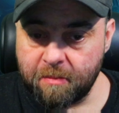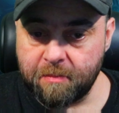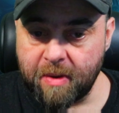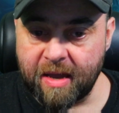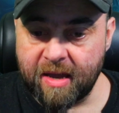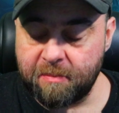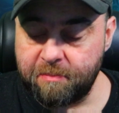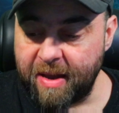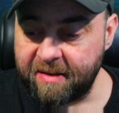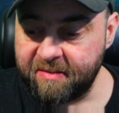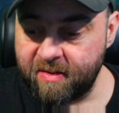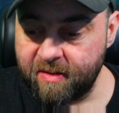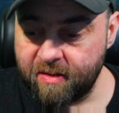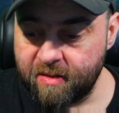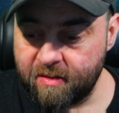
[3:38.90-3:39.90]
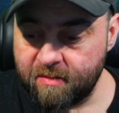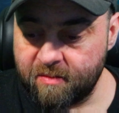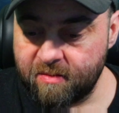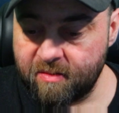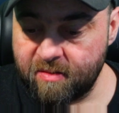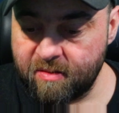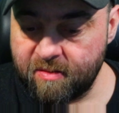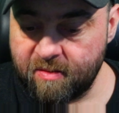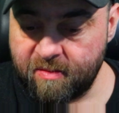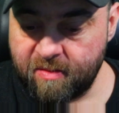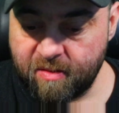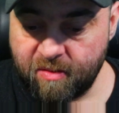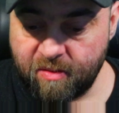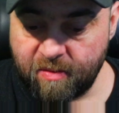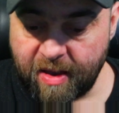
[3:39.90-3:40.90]
back to
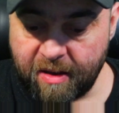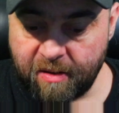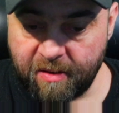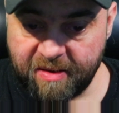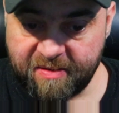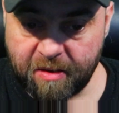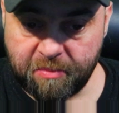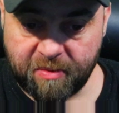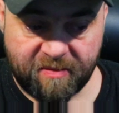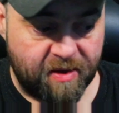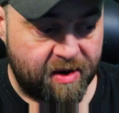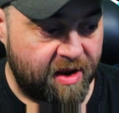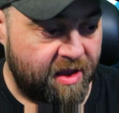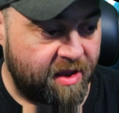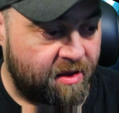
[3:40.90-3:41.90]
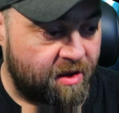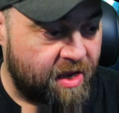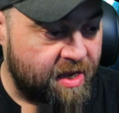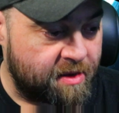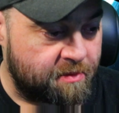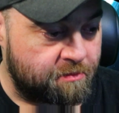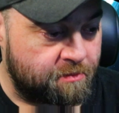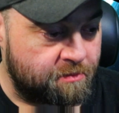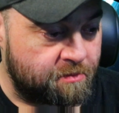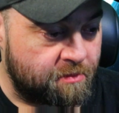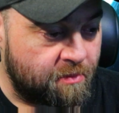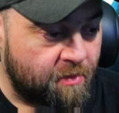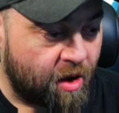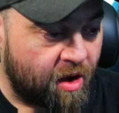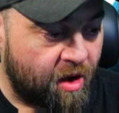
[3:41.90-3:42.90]
our example today,
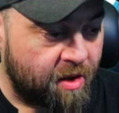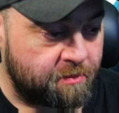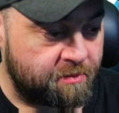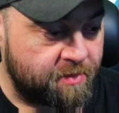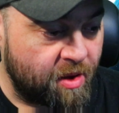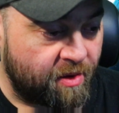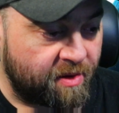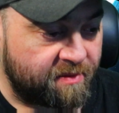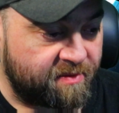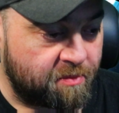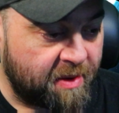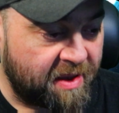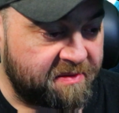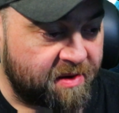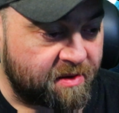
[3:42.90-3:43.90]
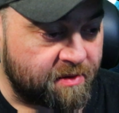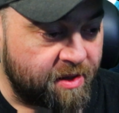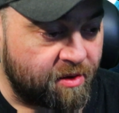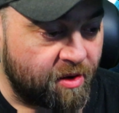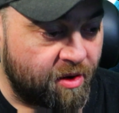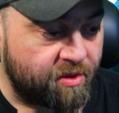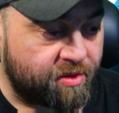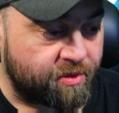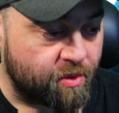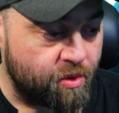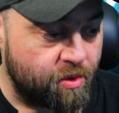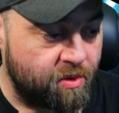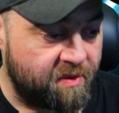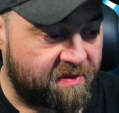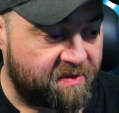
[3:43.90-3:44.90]
I'm going to basically go
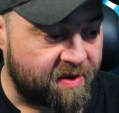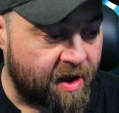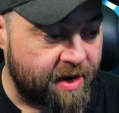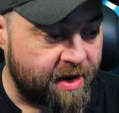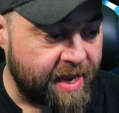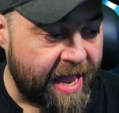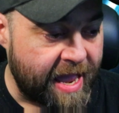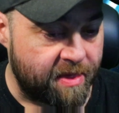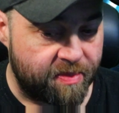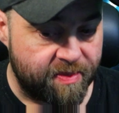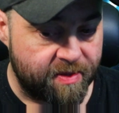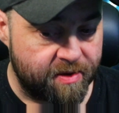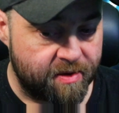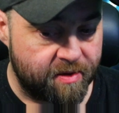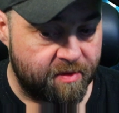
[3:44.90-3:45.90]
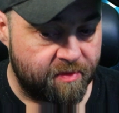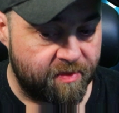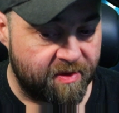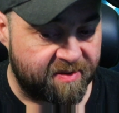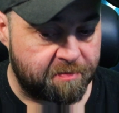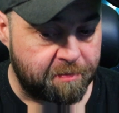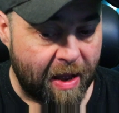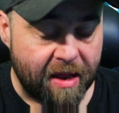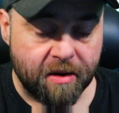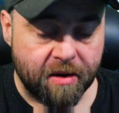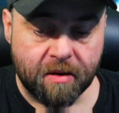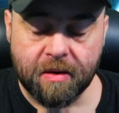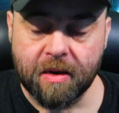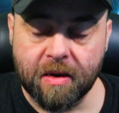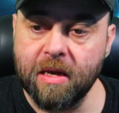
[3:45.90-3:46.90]
through starting at the
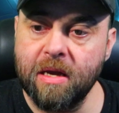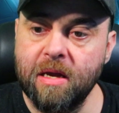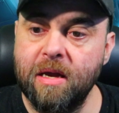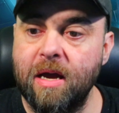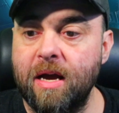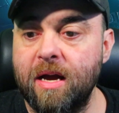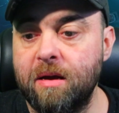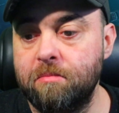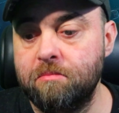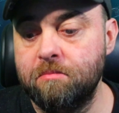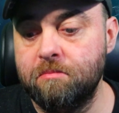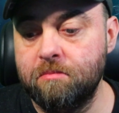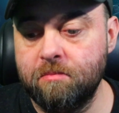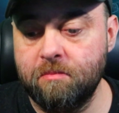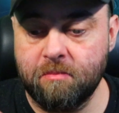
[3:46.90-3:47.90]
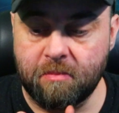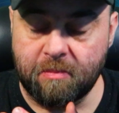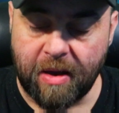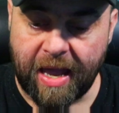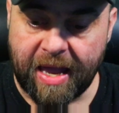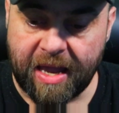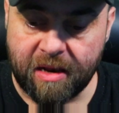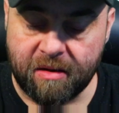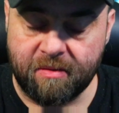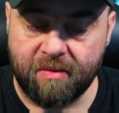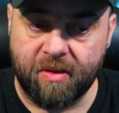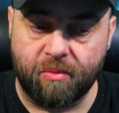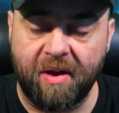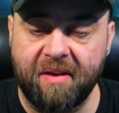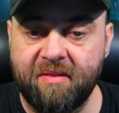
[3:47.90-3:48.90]
Spartan. And the
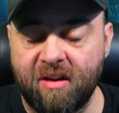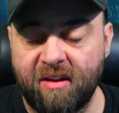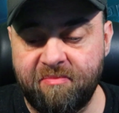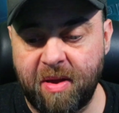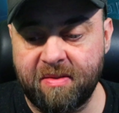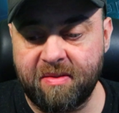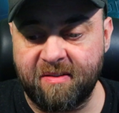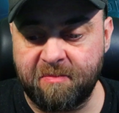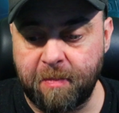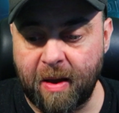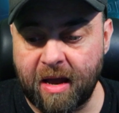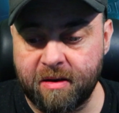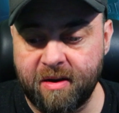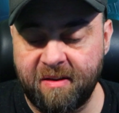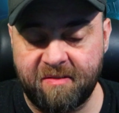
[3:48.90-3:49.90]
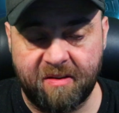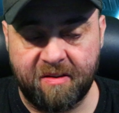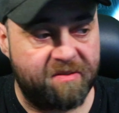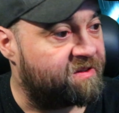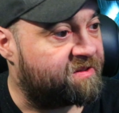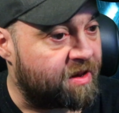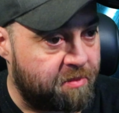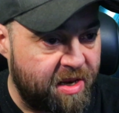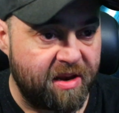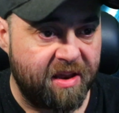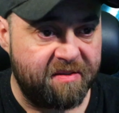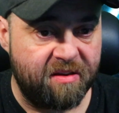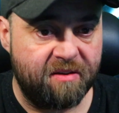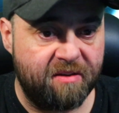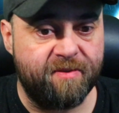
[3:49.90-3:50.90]
reason I've picked the Spartan is it's just a bit
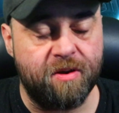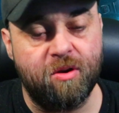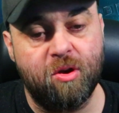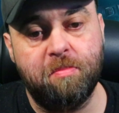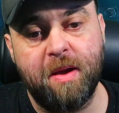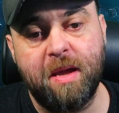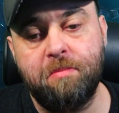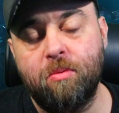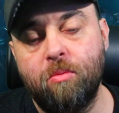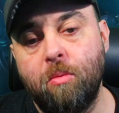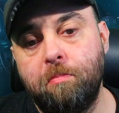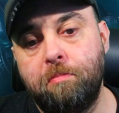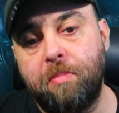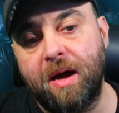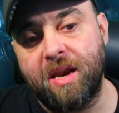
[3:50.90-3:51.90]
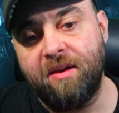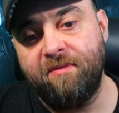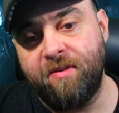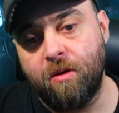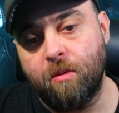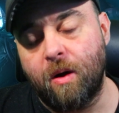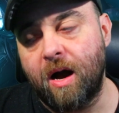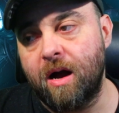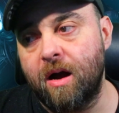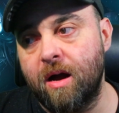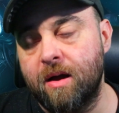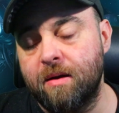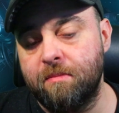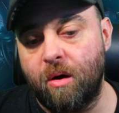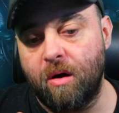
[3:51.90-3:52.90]
easier for new people. But if you
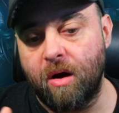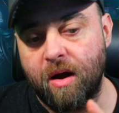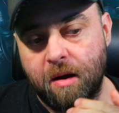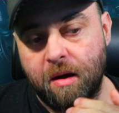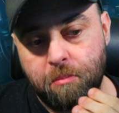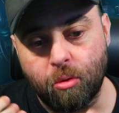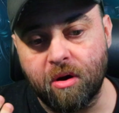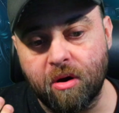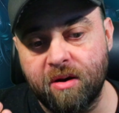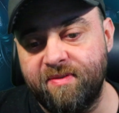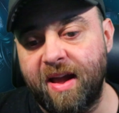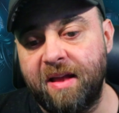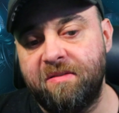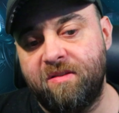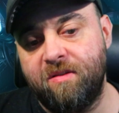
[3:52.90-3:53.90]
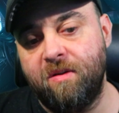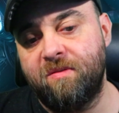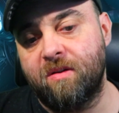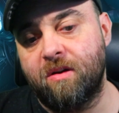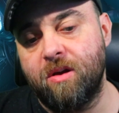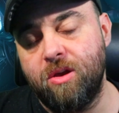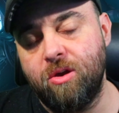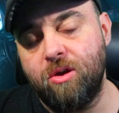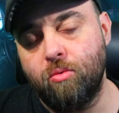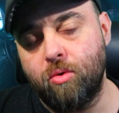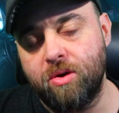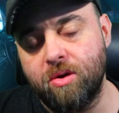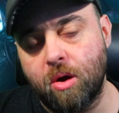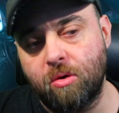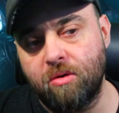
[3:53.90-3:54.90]
are a more advanced user, you would
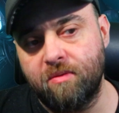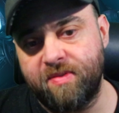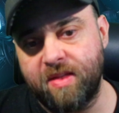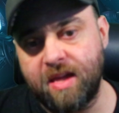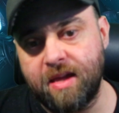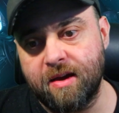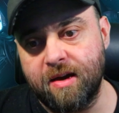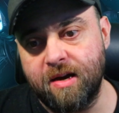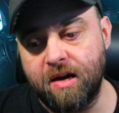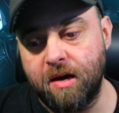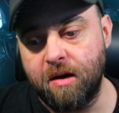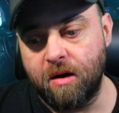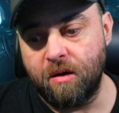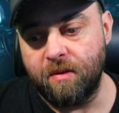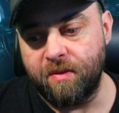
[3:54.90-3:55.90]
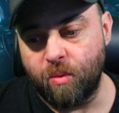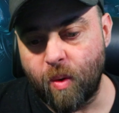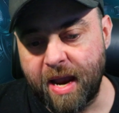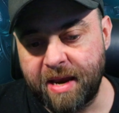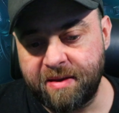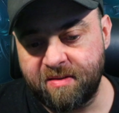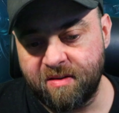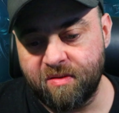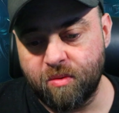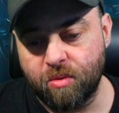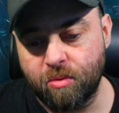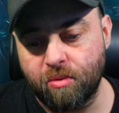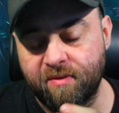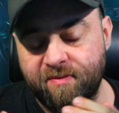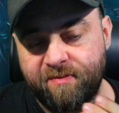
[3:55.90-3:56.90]
know of the way to do a
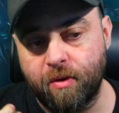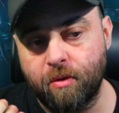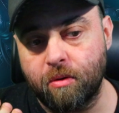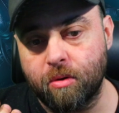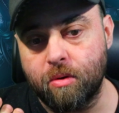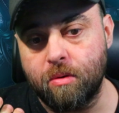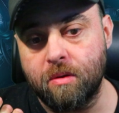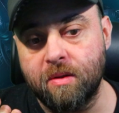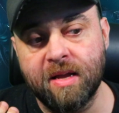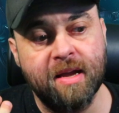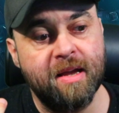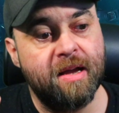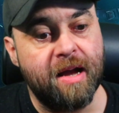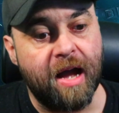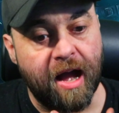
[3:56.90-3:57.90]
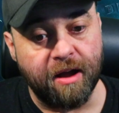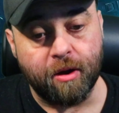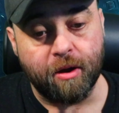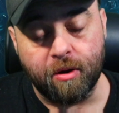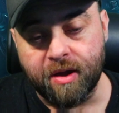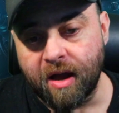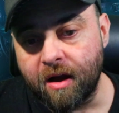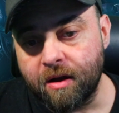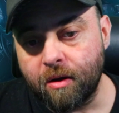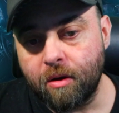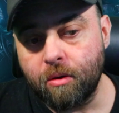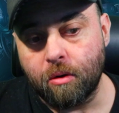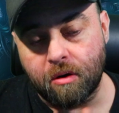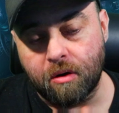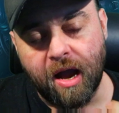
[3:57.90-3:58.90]
referral Argo Cargo
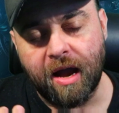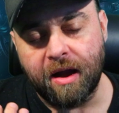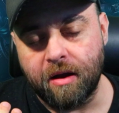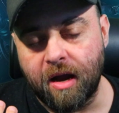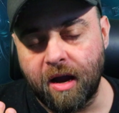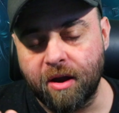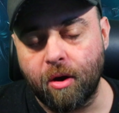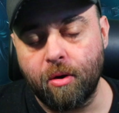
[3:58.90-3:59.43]
or Argo